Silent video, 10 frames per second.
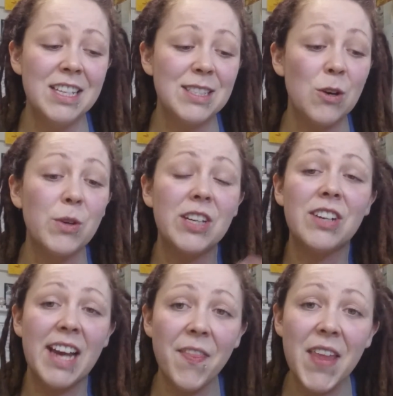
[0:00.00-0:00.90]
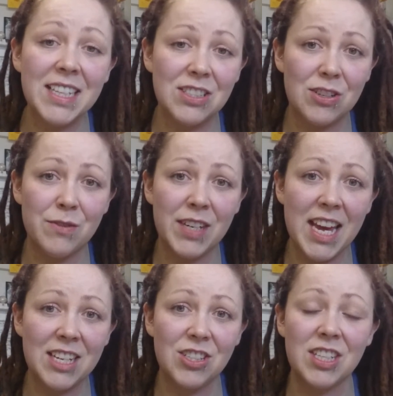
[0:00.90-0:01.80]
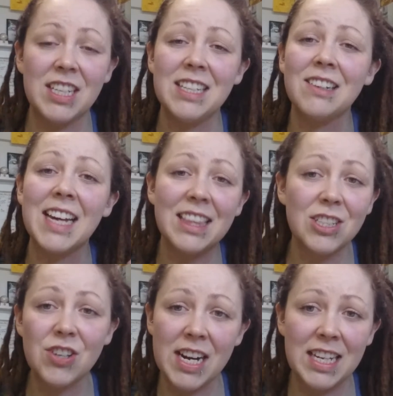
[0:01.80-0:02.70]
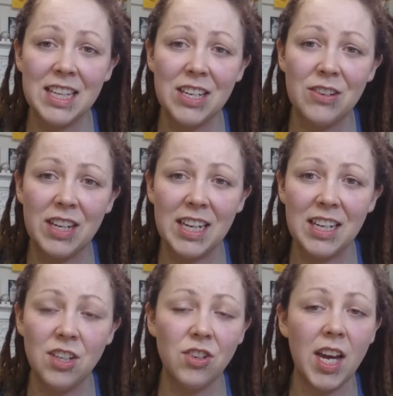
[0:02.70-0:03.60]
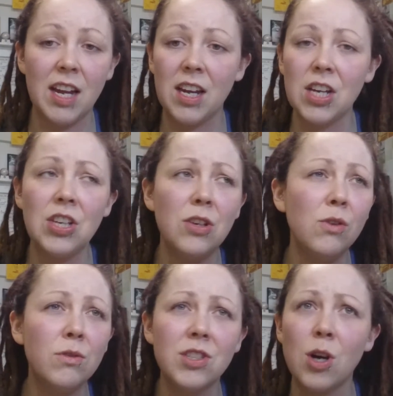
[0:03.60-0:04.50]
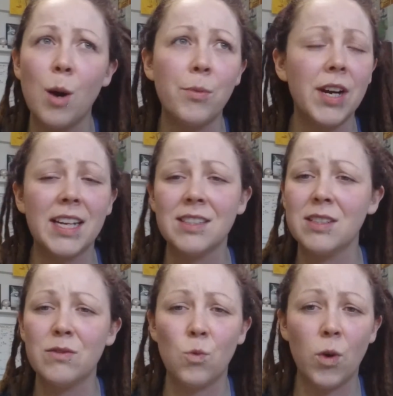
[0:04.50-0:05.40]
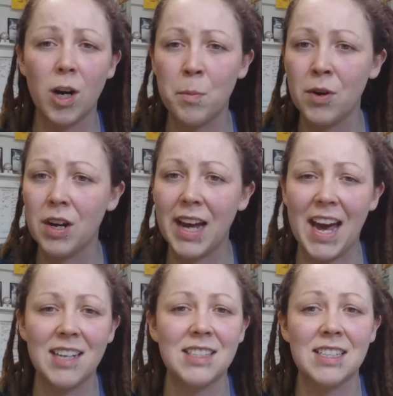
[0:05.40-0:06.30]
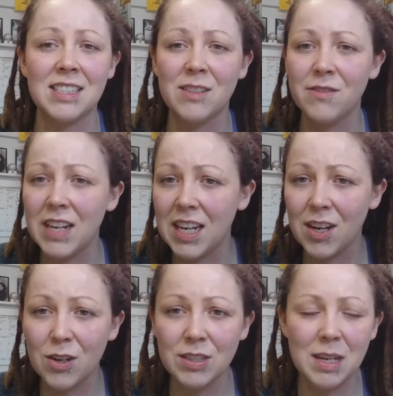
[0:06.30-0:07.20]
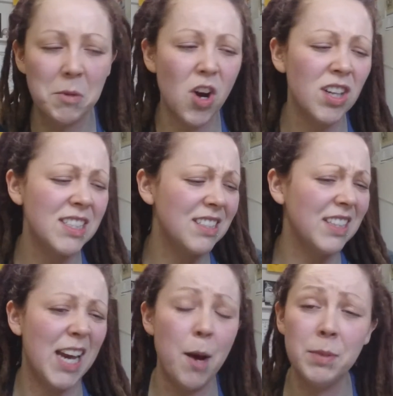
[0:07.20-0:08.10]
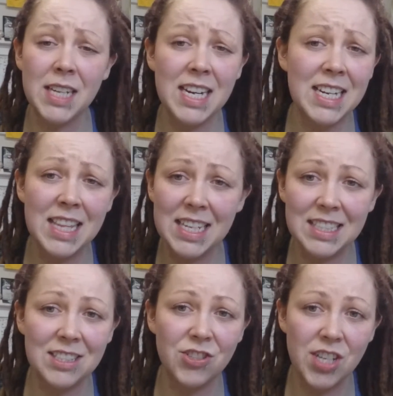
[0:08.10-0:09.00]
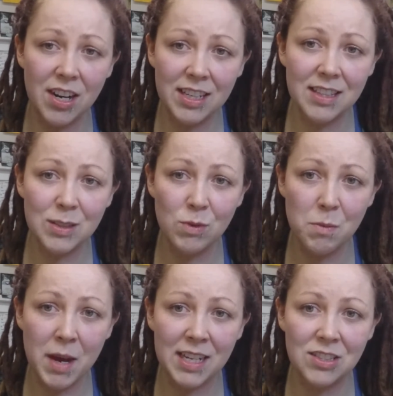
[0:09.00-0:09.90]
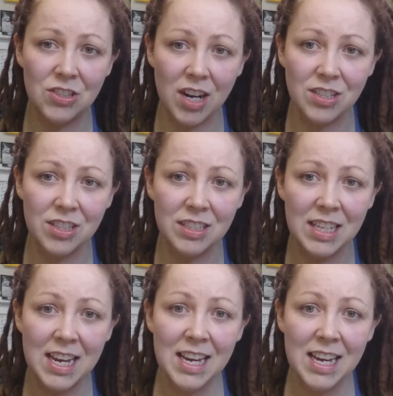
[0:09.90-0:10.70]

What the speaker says: So you'll get that certification, you'll get the training that you need, you'll get a huge comprehensive workbook, access to videos. I'm constantly updating things and sharing this with my instructors.